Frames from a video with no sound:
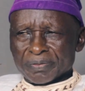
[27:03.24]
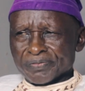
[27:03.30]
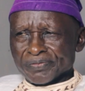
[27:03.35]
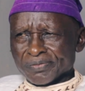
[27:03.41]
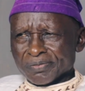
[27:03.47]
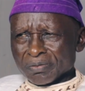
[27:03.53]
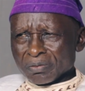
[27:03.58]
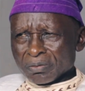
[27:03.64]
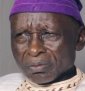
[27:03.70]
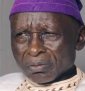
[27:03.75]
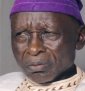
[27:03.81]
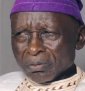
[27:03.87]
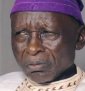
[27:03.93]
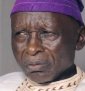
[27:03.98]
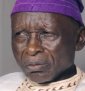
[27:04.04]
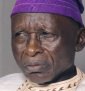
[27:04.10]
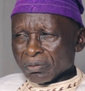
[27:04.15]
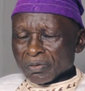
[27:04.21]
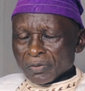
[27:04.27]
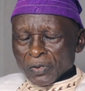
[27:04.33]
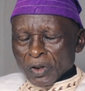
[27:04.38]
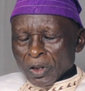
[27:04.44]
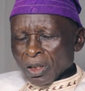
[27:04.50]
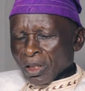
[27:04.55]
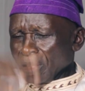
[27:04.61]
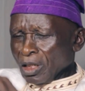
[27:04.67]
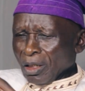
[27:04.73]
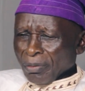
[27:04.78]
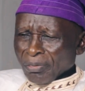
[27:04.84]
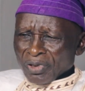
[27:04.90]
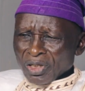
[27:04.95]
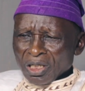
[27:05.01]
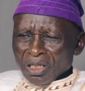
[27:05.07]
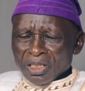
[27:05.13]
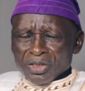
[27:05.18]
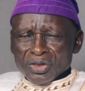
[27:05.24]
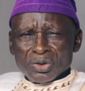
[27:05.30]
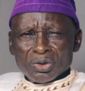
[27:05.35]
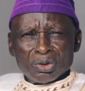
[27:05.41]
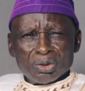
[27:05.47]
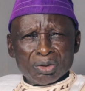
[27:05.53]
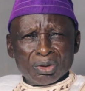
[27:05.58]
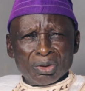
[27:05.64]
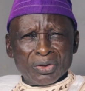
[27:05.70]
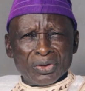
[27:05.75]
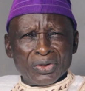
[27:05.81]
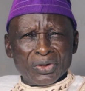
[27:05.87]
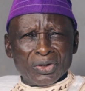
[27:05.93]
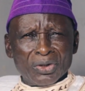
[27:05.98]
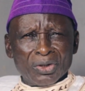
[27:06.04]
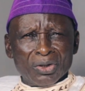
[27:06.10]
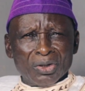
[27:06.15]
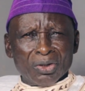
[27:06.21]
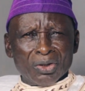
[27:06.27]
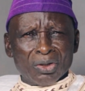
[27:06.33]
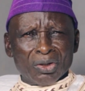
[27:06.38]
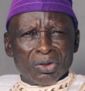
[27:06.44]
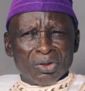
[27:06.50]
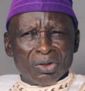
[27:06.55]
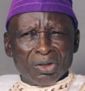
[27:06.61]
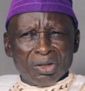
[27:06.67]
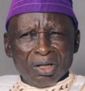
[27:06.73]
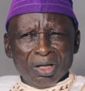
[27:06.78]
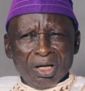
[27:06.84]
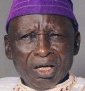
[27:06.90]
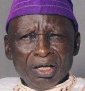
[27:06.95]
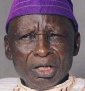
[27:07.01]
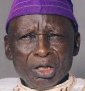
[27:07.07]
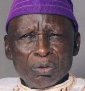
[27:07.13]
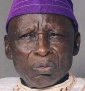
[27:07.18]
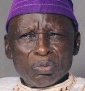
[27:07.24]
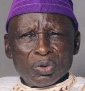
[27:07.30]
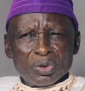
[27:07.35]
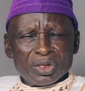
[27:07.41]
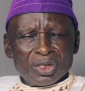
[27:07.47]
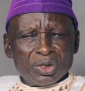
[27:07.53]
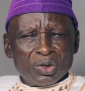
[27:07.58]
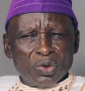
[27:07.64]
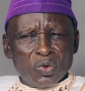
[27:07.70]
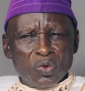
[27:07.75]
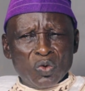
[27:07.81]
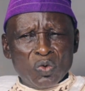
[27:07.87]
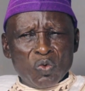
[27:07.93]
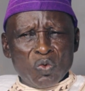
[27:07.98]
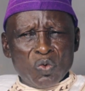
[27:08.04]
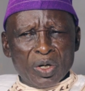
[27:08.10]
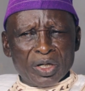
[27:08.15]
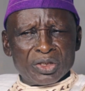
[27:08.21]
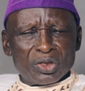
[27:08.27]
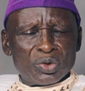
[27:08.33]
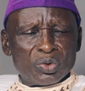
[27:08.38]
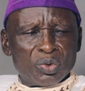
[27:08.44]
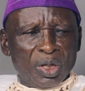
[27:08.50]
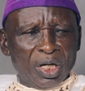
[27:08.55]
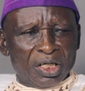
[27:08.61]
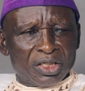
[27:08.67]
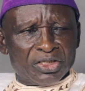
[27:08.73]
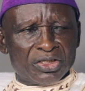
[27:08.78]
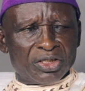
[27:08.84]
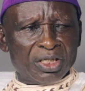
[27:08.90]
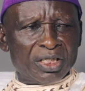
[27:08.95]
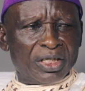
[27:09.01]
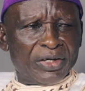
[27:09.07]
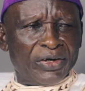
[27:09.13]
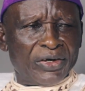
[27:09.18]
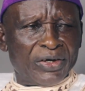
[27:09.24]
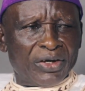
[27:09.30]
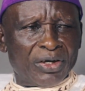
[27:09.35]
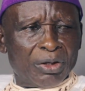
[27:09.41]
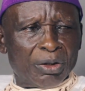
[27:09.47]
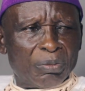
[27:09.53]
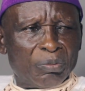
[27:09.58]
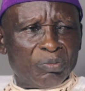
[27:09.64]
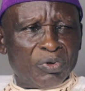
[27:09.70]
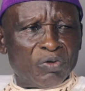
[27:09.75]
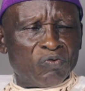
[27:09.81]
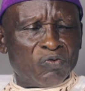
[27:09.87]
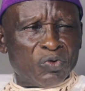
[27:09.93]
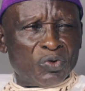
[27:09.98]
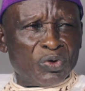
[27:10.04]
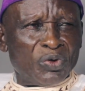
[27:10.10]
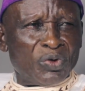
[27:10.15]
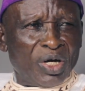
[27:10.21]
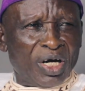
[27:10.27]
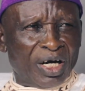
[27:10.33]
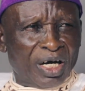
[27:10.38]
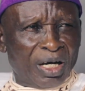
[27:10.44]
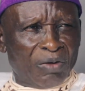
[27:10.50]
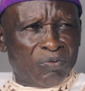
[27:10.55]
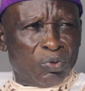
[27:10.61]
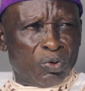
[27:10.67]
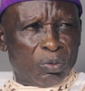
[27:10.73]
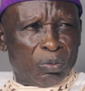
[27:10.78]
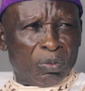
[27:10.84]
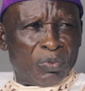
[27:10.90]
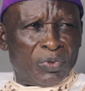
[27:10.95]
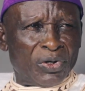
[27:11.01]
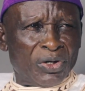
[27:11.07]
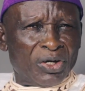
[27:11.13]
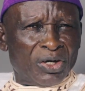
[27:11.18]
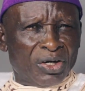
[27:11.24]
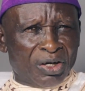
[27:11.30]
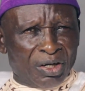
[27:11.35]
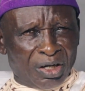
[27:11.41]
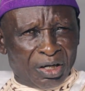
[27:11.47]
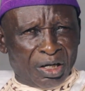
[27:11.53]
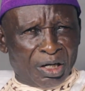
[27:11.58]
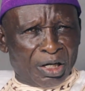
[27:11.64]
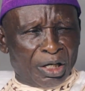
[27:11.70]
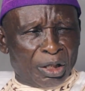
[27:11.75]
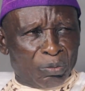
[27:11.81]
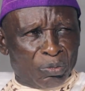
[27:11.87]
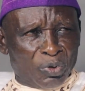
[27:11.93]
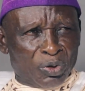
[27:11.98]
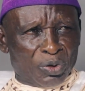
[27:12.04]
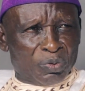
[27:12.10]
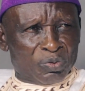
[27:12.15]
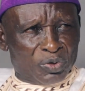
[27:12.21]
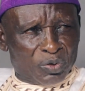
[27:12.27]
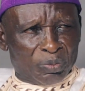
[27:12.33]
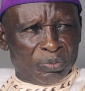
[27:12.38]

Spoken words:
I'm telling you, anybody who went to Agile before you arrive home, rain must